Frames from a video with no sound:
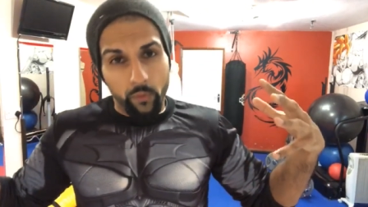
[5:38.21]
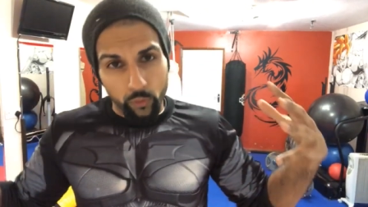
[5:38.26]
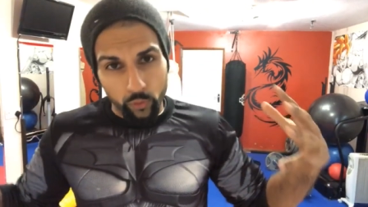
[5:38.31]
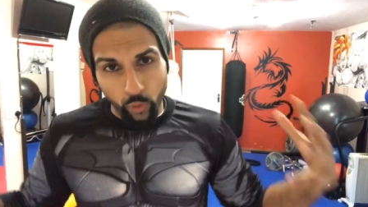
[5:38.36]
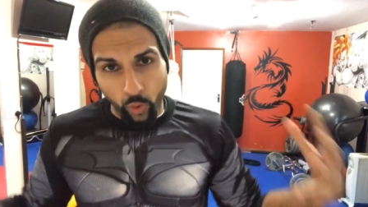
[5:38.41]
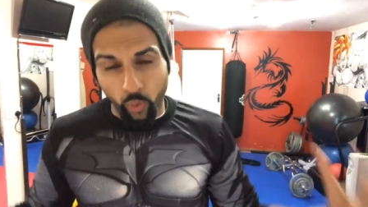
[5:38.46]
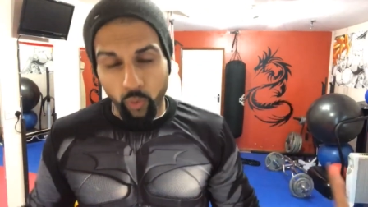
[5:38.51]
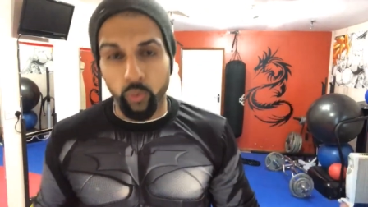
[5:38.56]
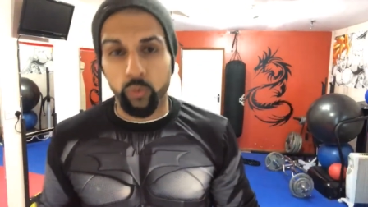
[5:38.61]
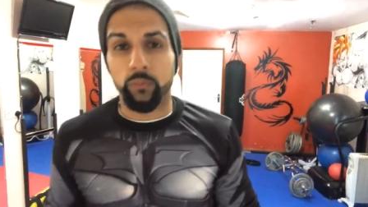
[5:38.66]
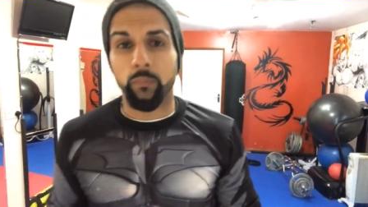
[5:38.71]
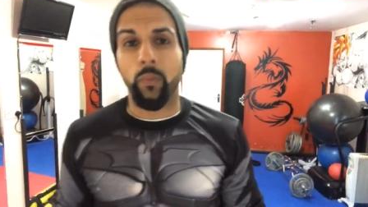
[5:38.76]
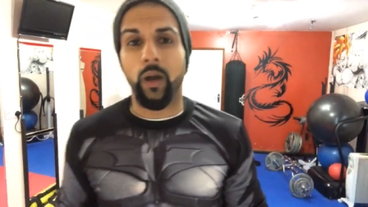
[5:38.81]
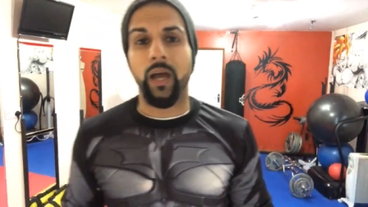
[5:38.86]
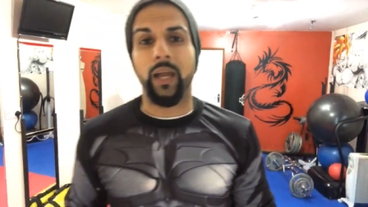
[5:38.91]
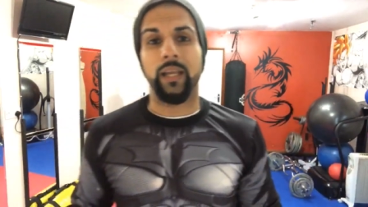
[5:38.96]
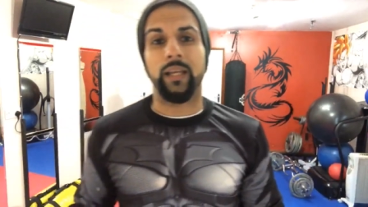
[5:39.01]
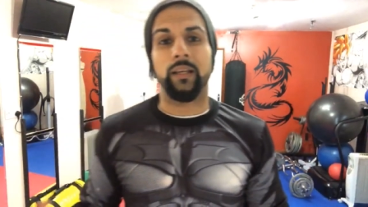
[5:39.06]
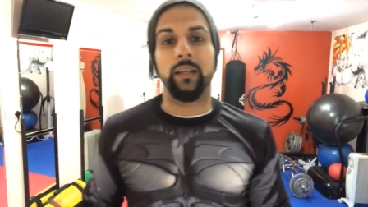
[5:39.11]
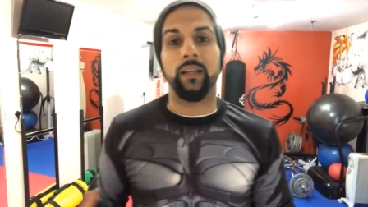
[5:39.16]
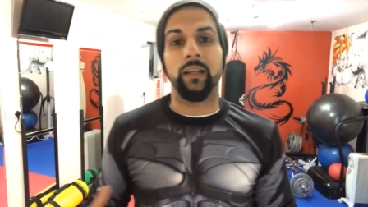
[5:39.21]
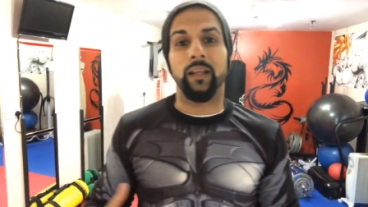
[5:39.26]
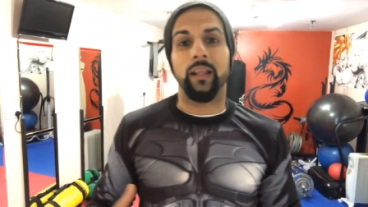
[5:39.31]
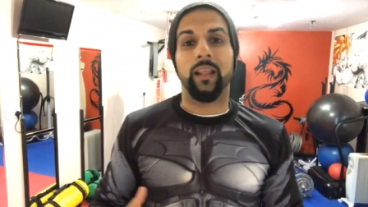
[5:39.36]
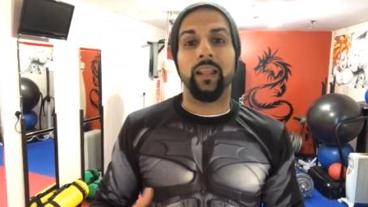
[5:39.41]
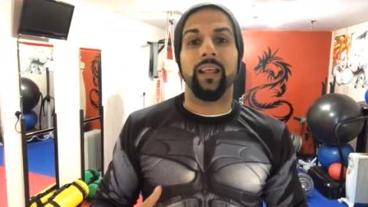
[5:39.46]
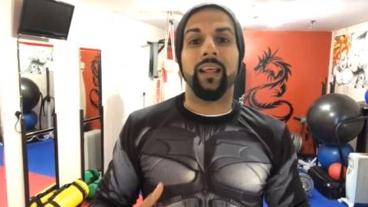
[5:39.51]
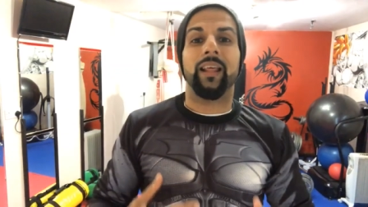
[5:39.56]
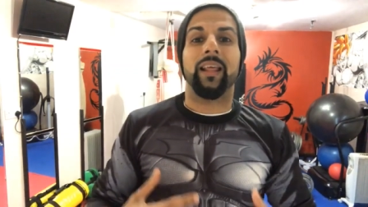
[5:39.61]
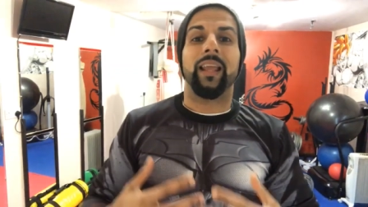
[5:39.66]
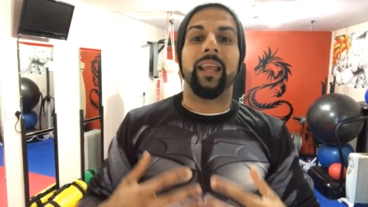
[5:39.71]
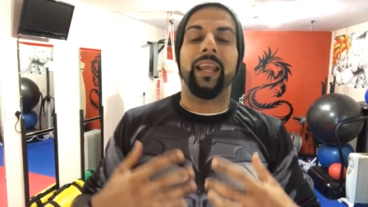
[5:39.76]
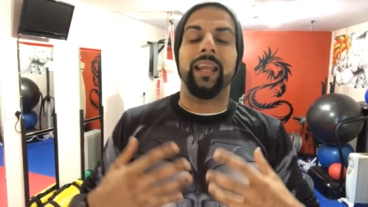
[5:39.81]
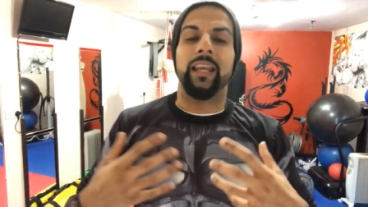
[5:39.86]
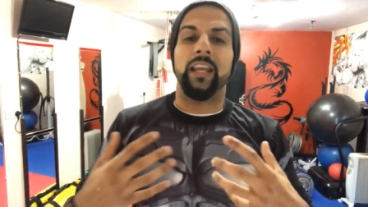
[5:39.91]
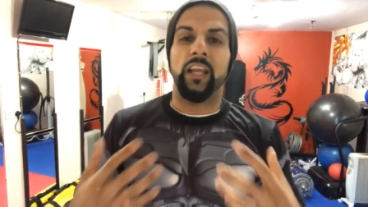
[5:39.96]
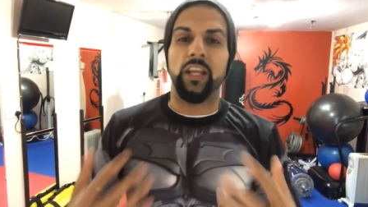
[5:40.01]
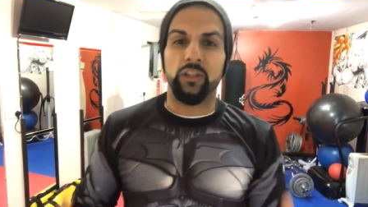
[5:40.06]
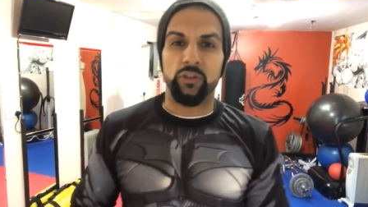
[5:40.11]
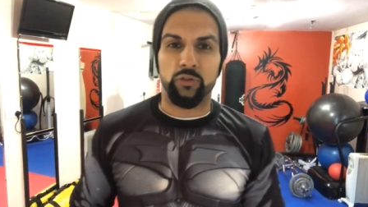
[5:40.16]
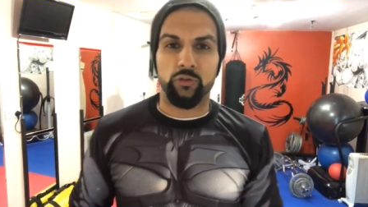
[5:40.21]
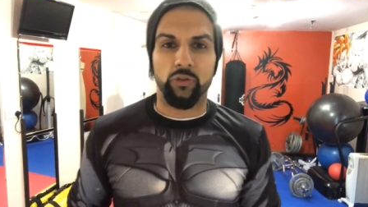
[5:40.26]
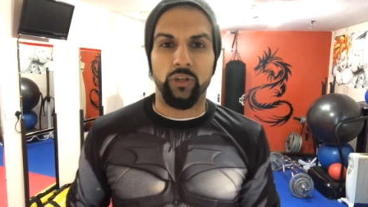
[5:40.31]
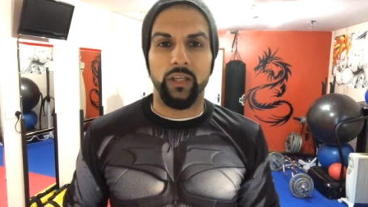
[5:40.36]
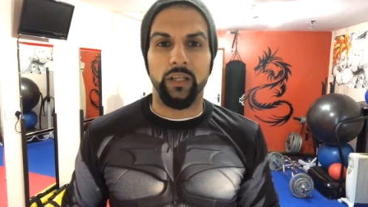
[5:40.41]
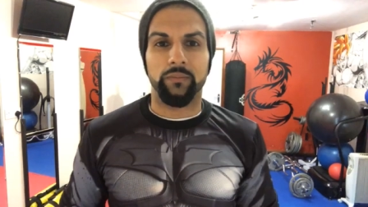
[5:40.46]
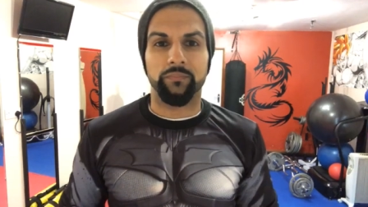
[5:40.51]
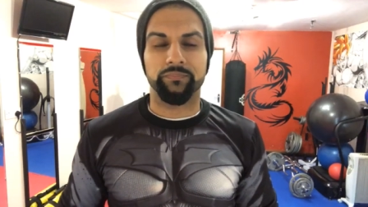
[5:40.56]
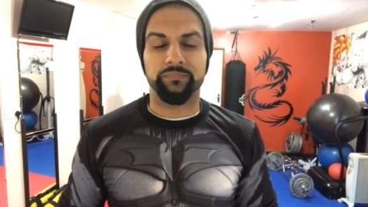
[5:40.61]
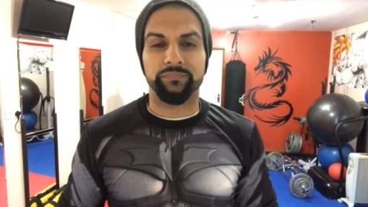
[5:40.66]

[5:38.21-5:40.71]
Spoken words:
gold mine in history.